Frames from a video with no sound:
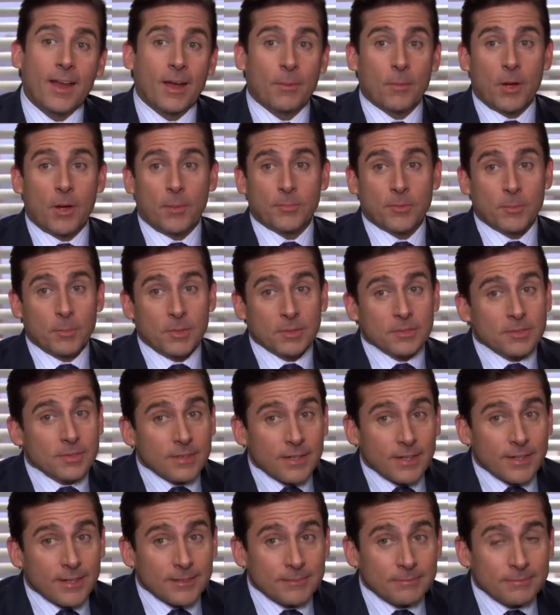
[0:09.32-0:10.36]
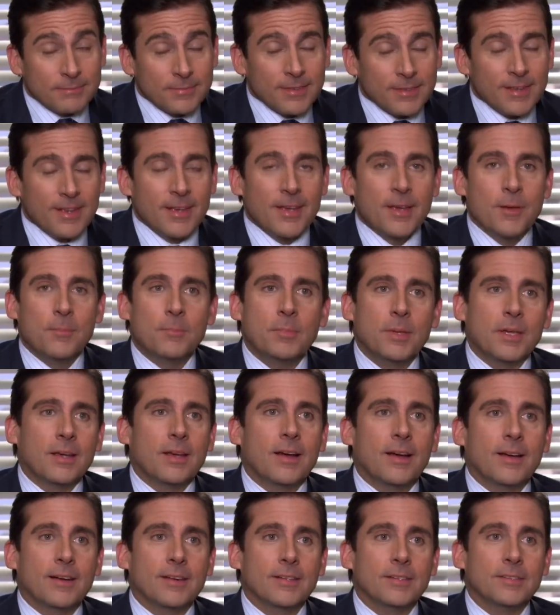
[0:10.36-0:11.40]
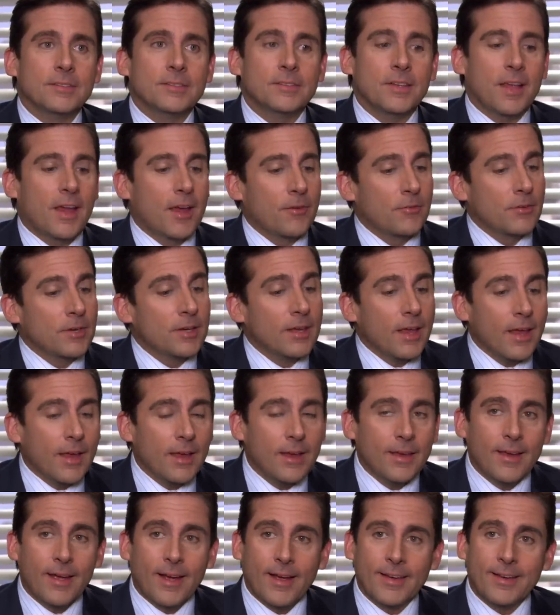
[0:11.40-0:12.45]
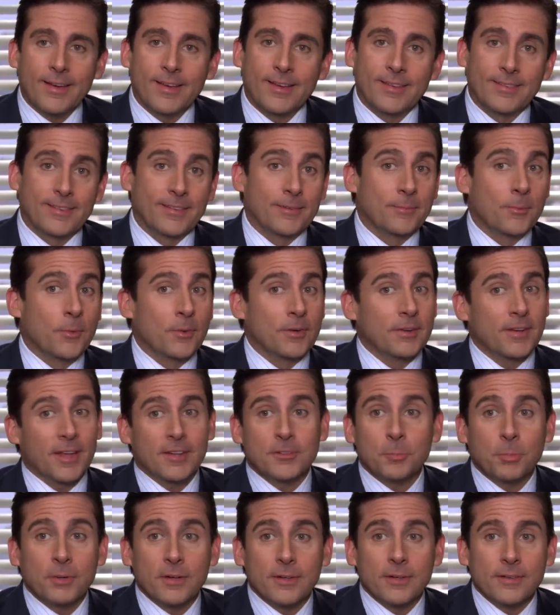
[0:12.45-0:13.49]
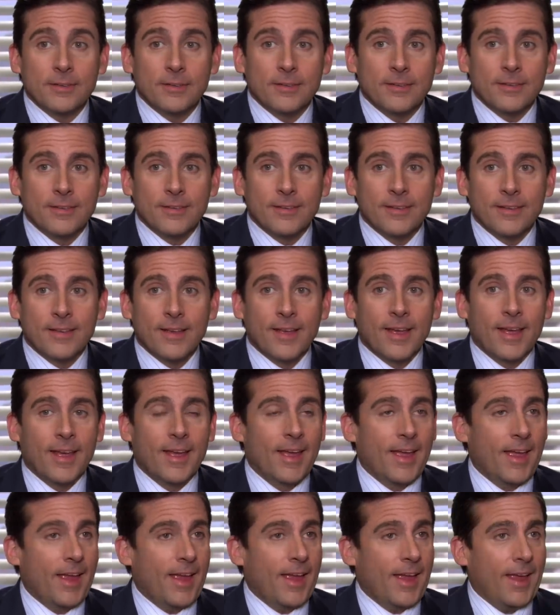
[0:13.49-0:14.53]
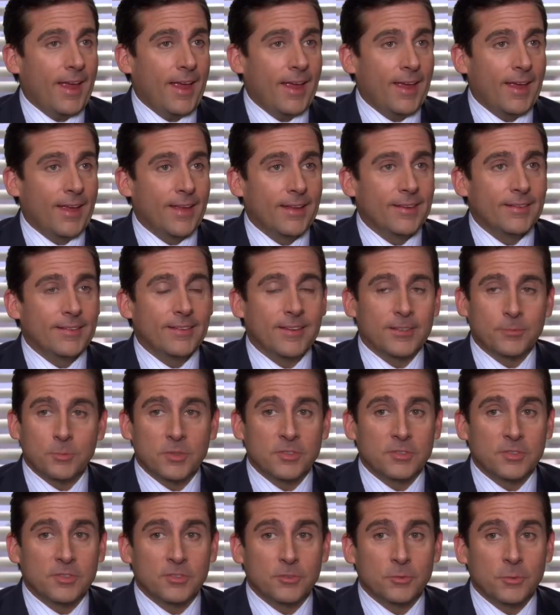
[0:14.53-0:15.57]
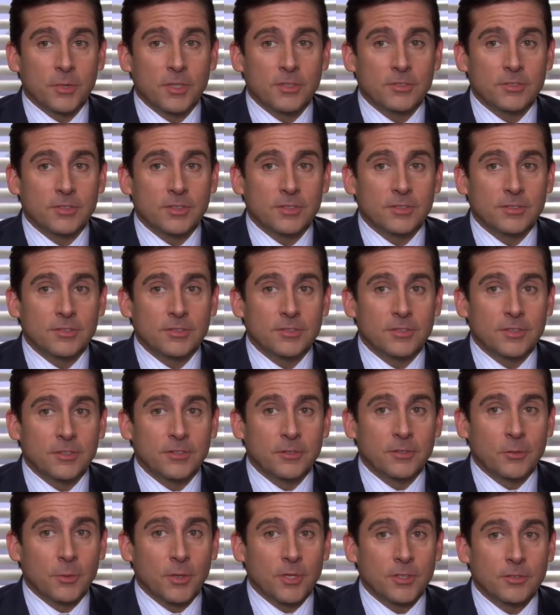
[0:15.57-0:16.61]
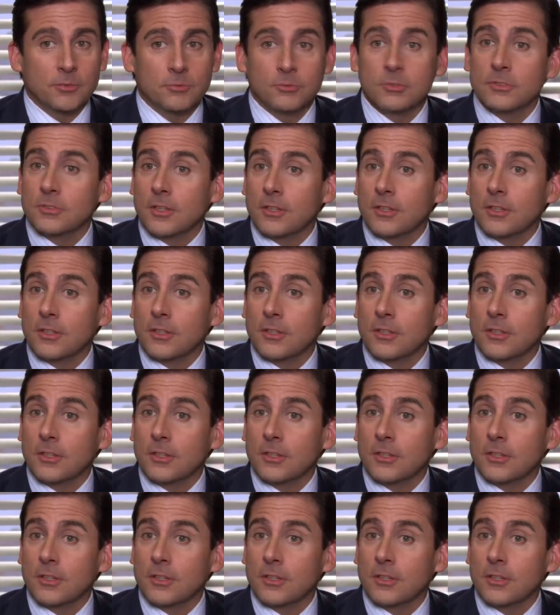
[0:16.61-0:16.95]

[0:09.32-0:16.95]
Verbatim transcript: And I'm optimistic because every day I get a little more desperate, and desperate situations yield the quickest